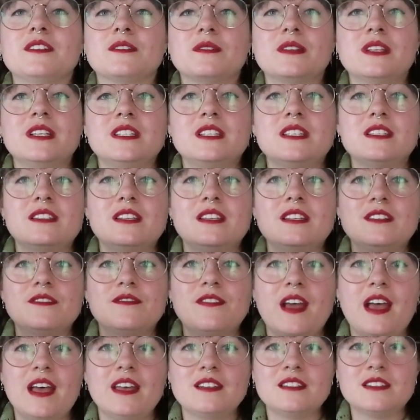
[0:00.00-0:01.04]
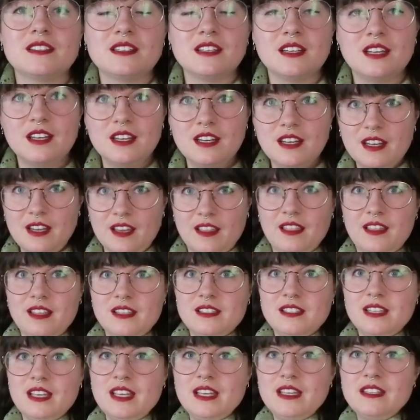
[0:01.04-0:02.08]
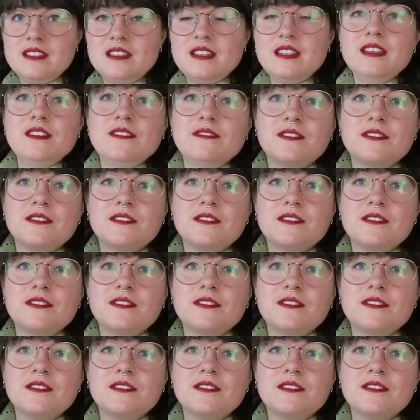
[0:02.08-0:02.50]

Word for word: So this is his vest. This is the